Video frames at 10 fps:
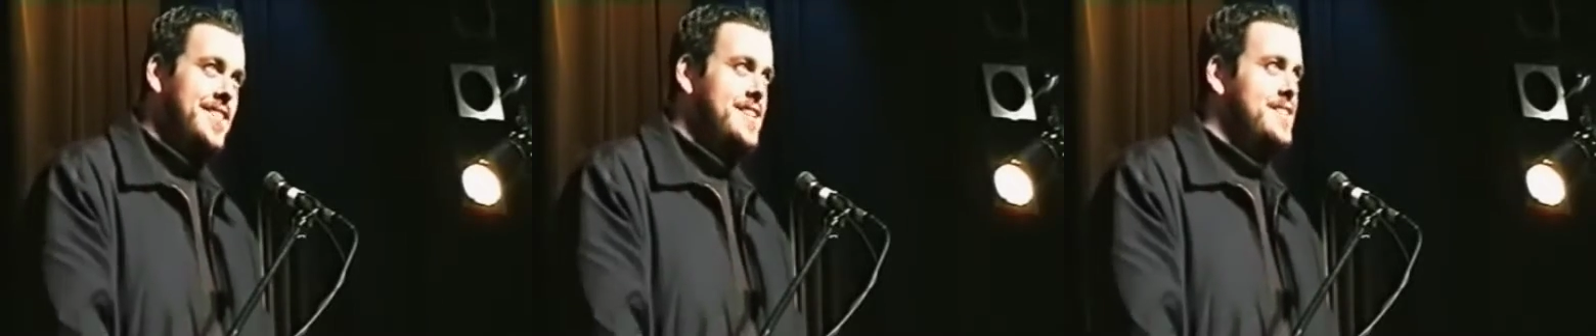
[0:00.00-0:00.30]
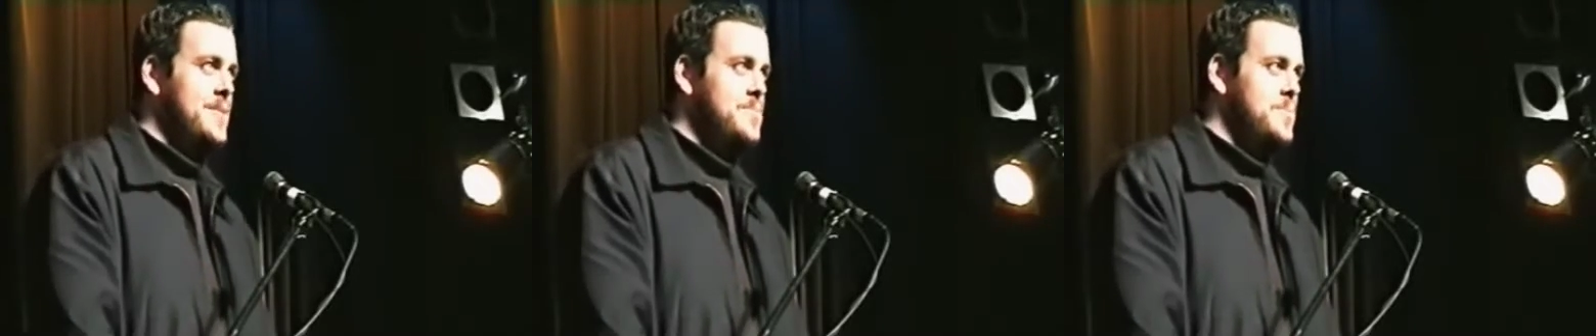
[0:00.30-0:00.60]
They
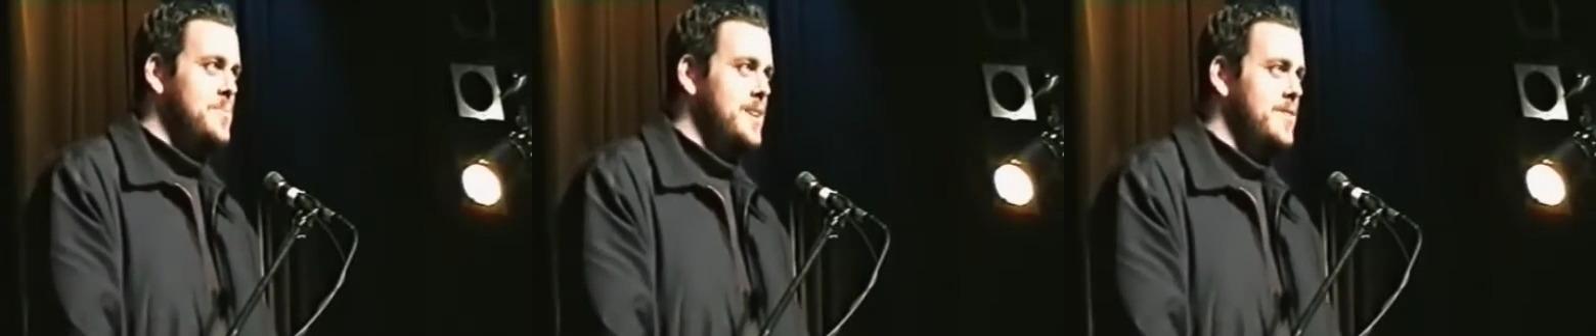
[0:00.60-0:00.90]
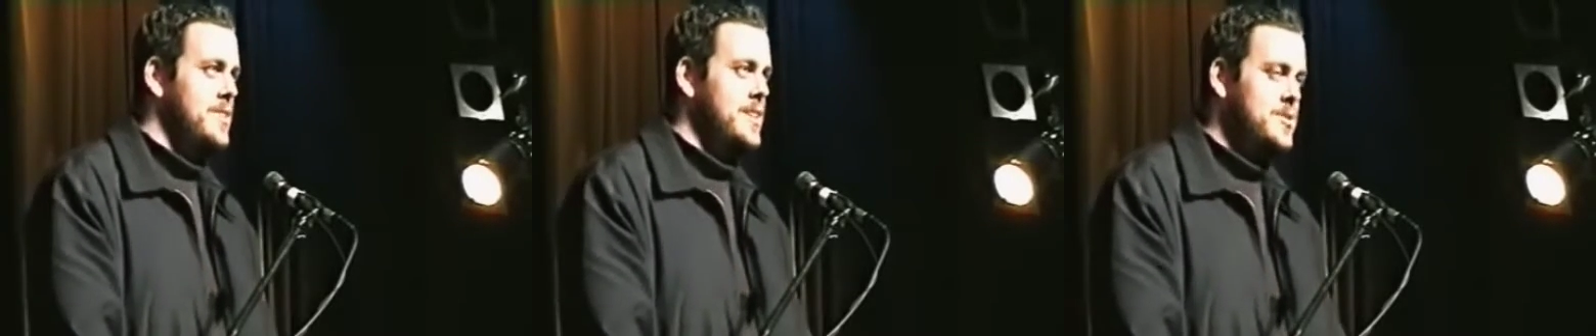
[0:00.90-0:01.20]
seem to be
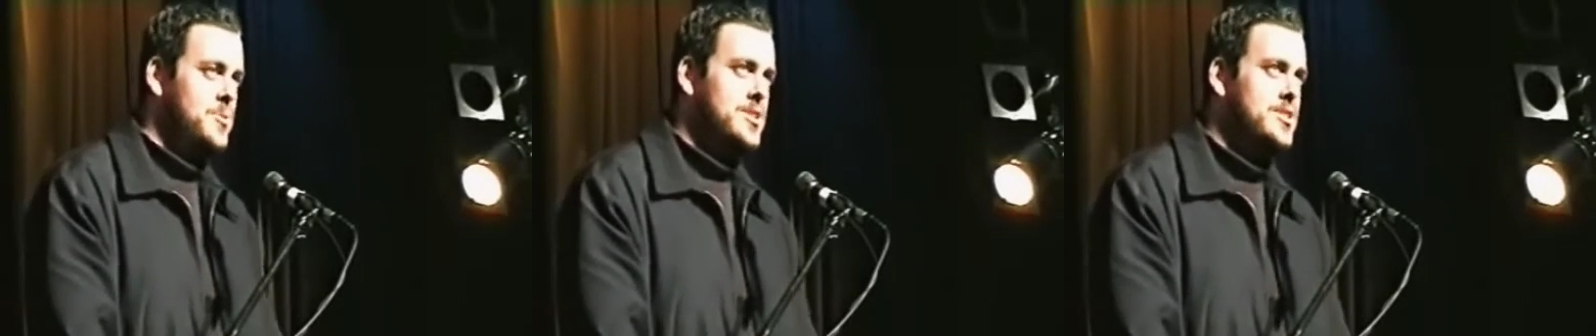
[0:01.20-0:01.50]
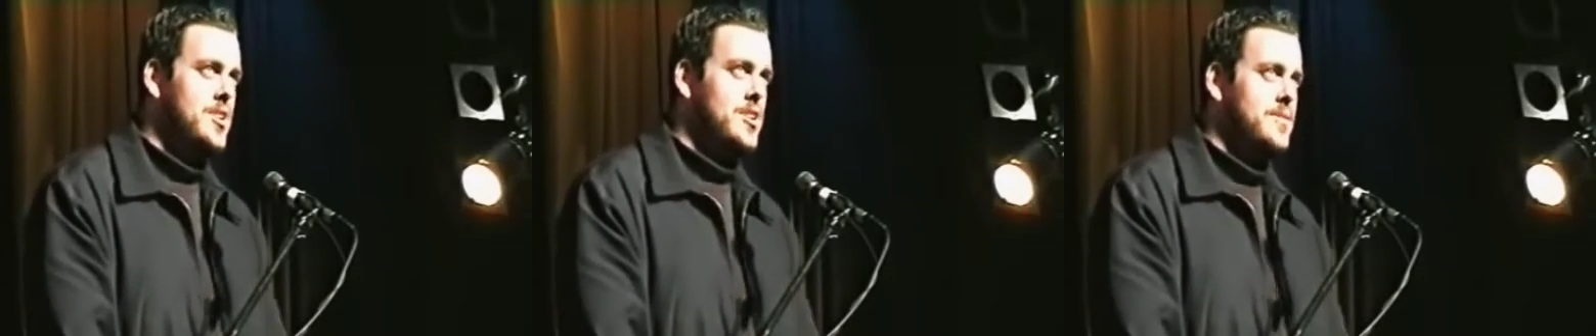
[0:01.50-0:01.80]
really
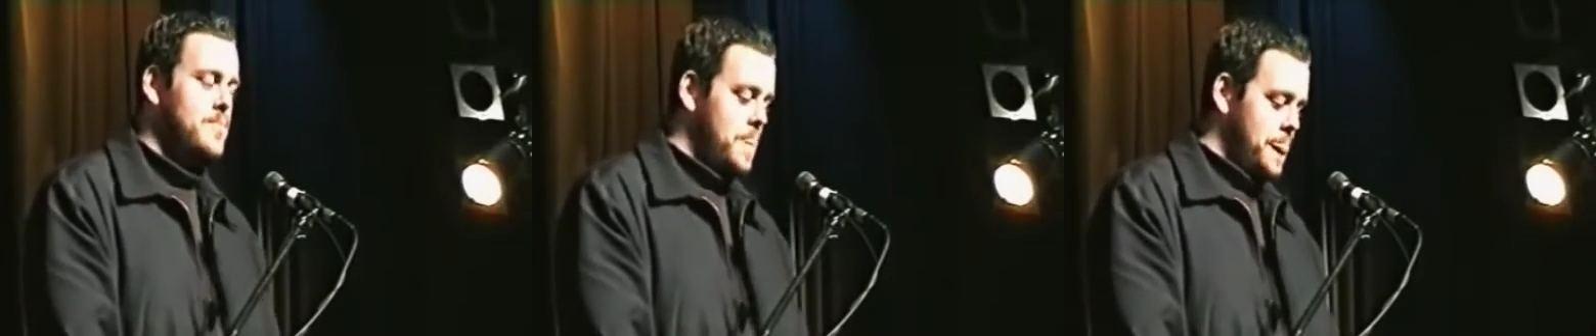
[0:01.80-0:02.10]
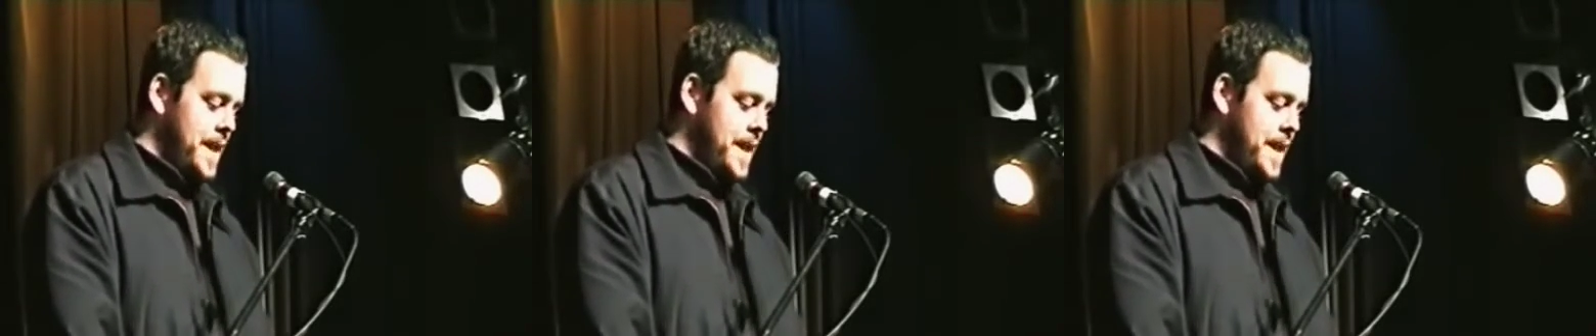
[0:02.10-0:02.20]
switched on,